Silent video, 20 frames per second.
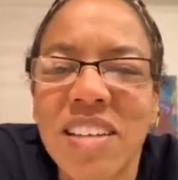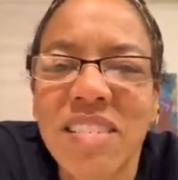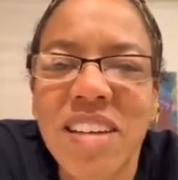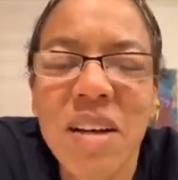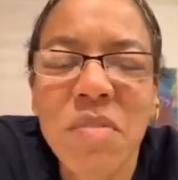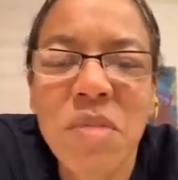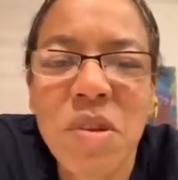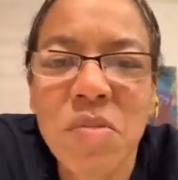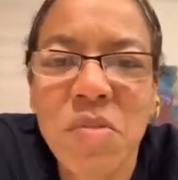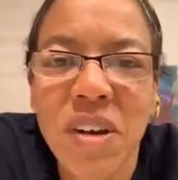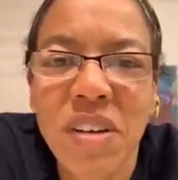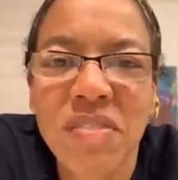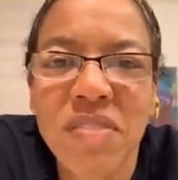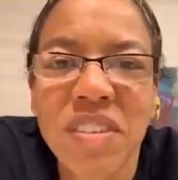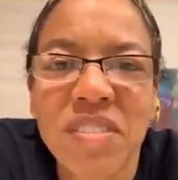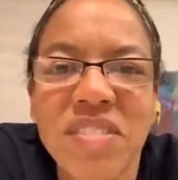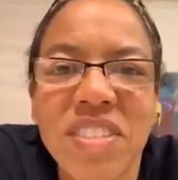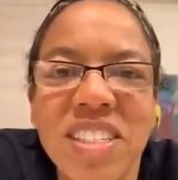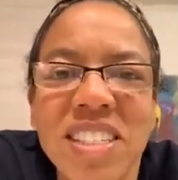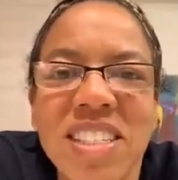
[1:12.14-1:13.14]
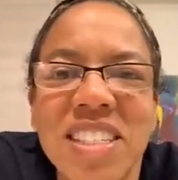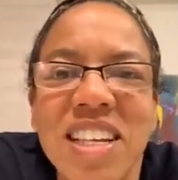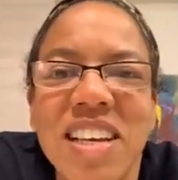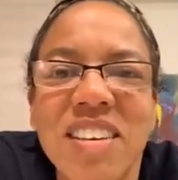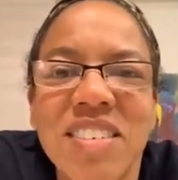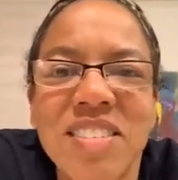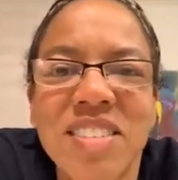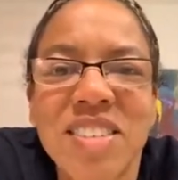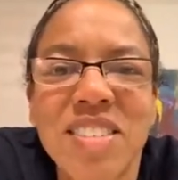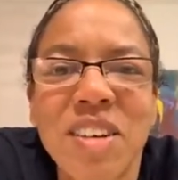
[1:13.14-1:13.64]
I'm in my 50s
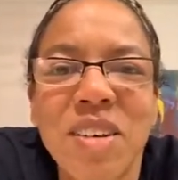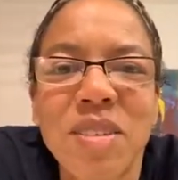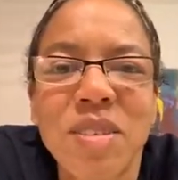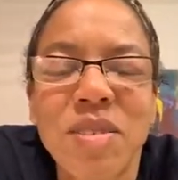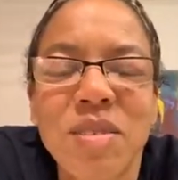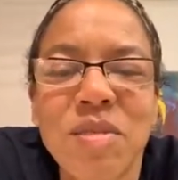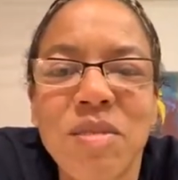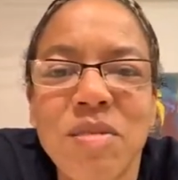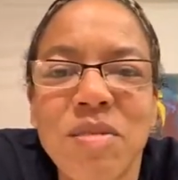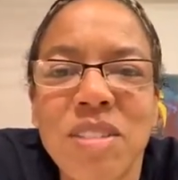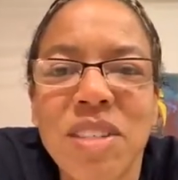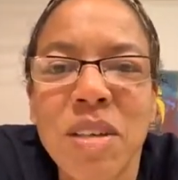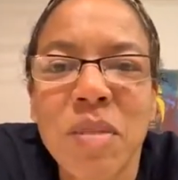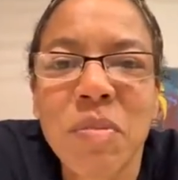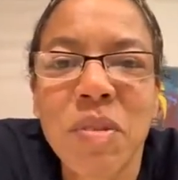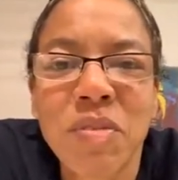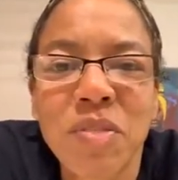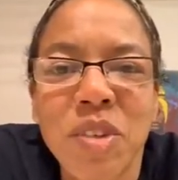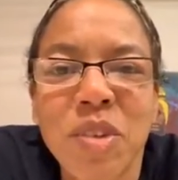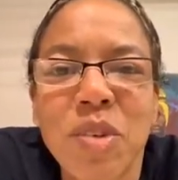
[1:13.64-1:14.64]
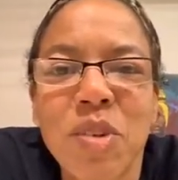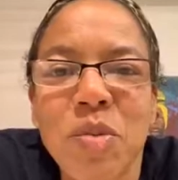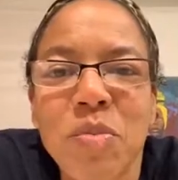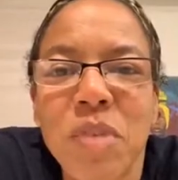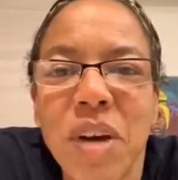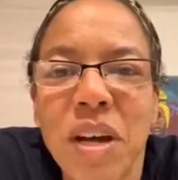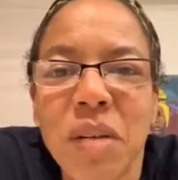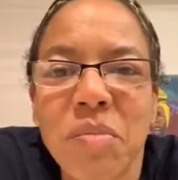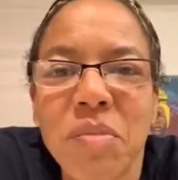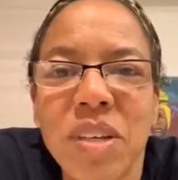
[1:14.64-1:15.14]
now, so some of you who
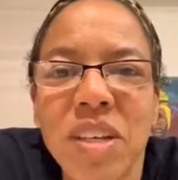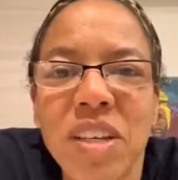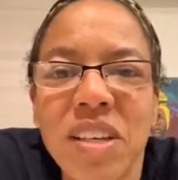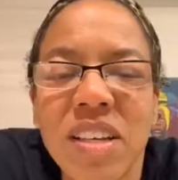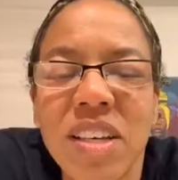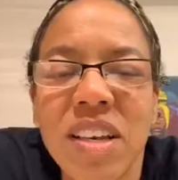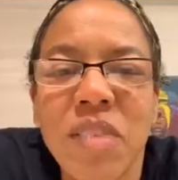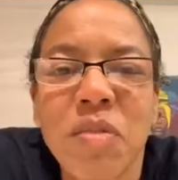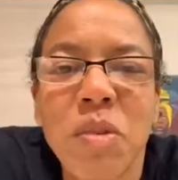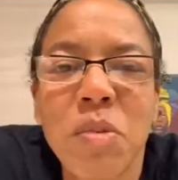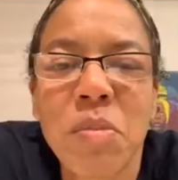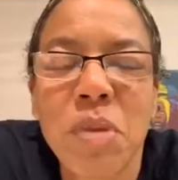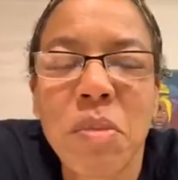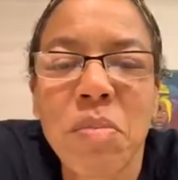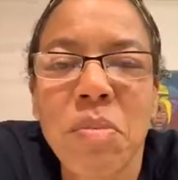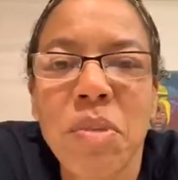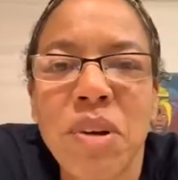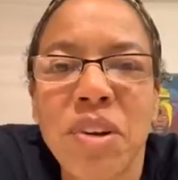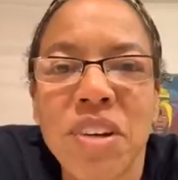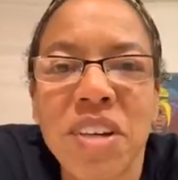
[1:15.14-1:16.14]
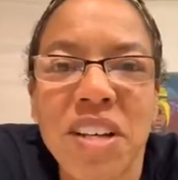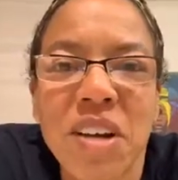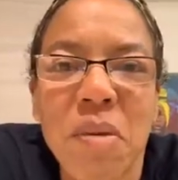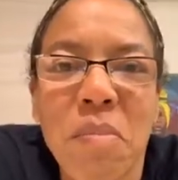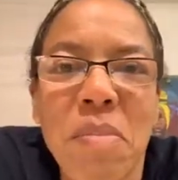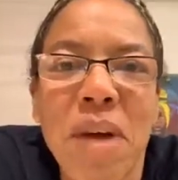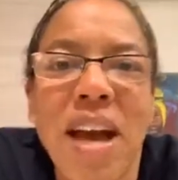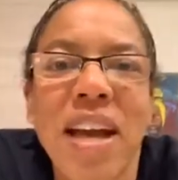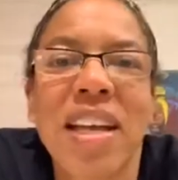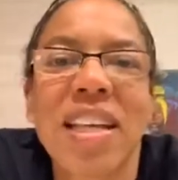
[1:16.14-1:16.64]
might be can remember,
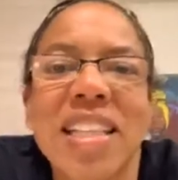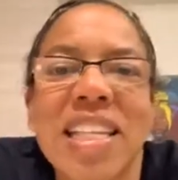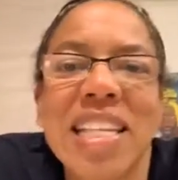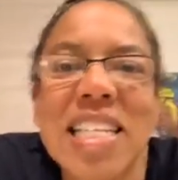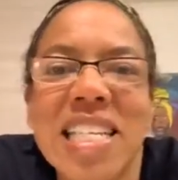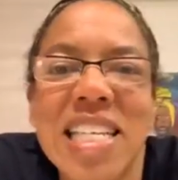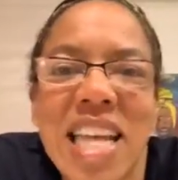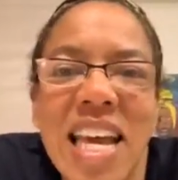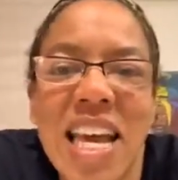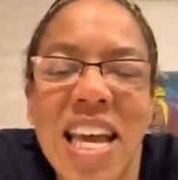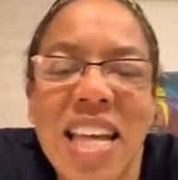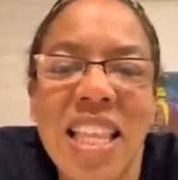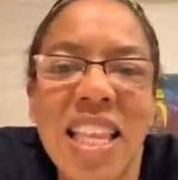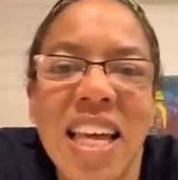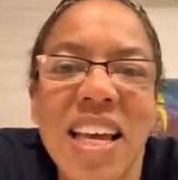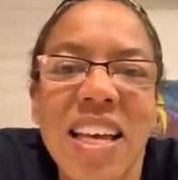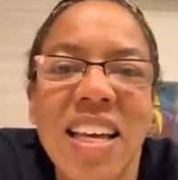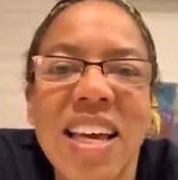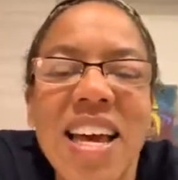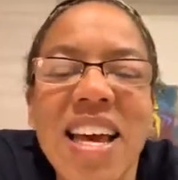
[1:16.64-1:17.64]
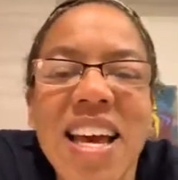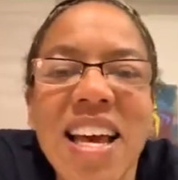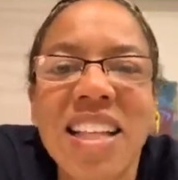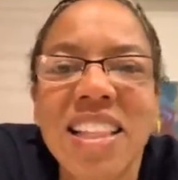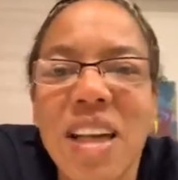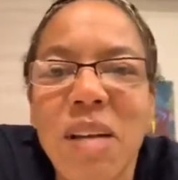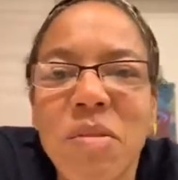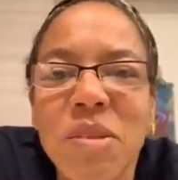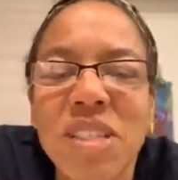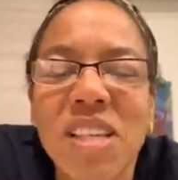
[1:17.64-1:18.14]
back in the day, like
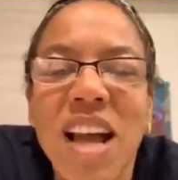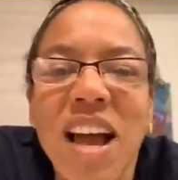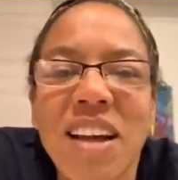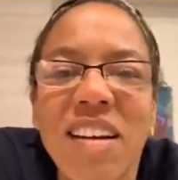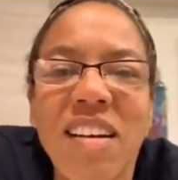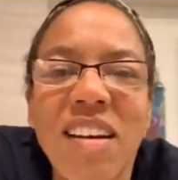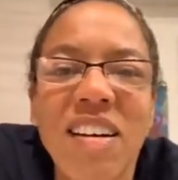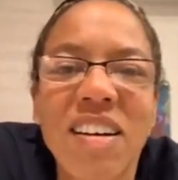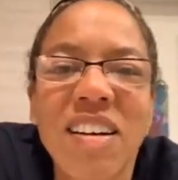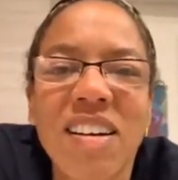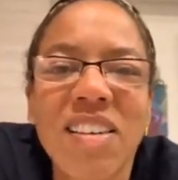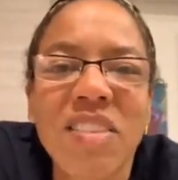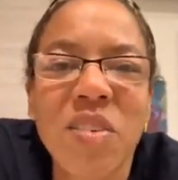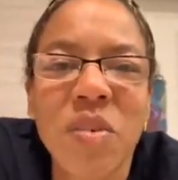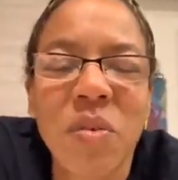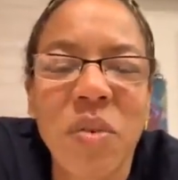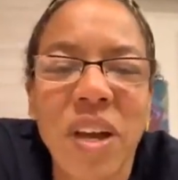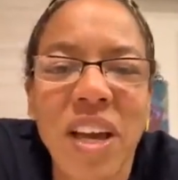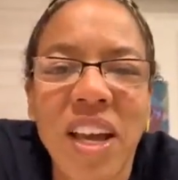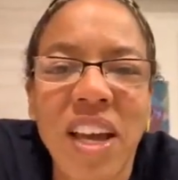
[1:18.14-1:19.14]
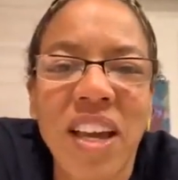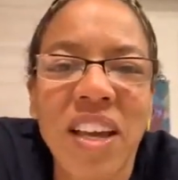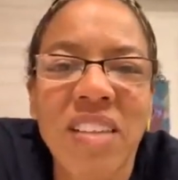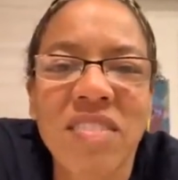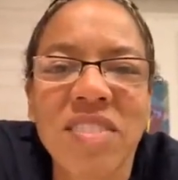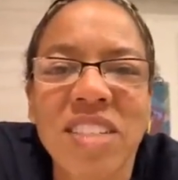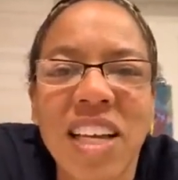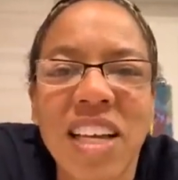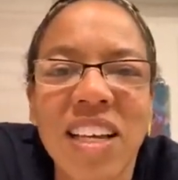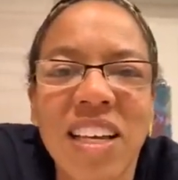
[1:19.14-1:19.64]
that was kind of all the
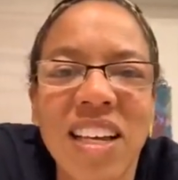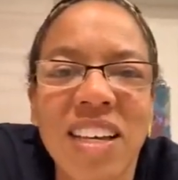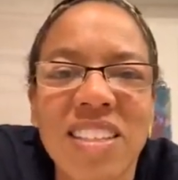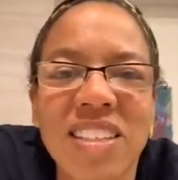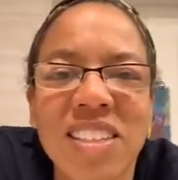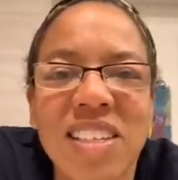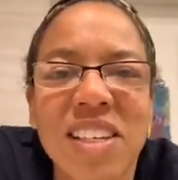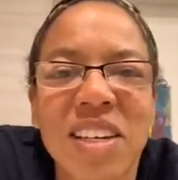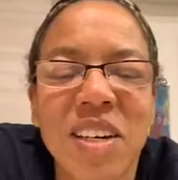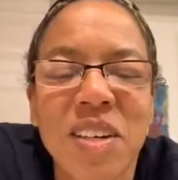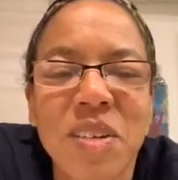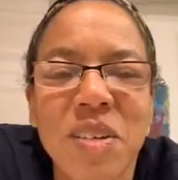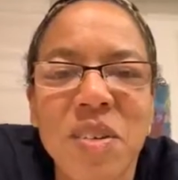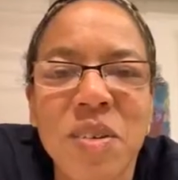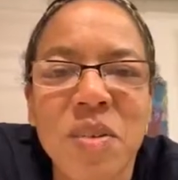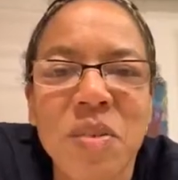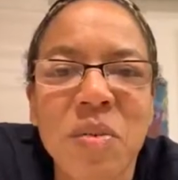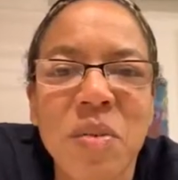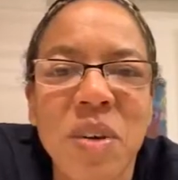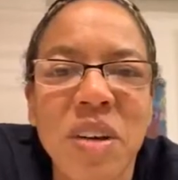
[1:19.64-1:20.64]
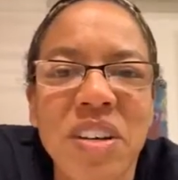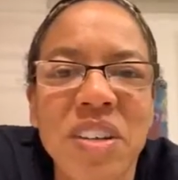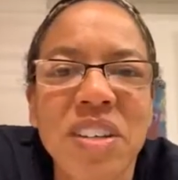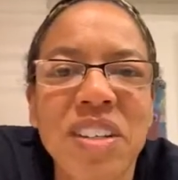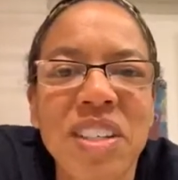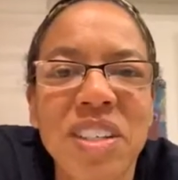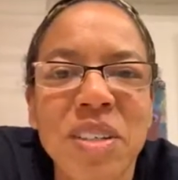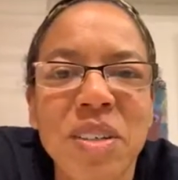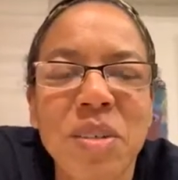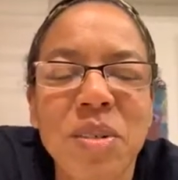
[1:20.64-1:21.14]
rave decades ago, where
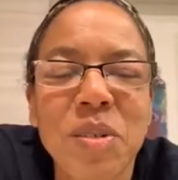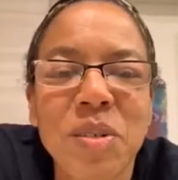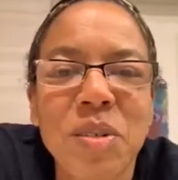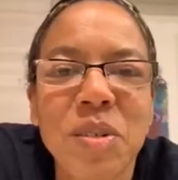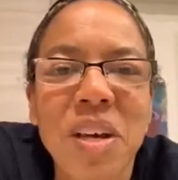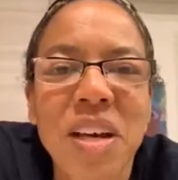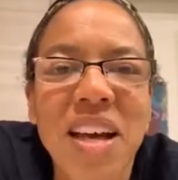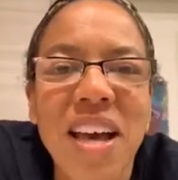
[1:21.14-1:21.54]
you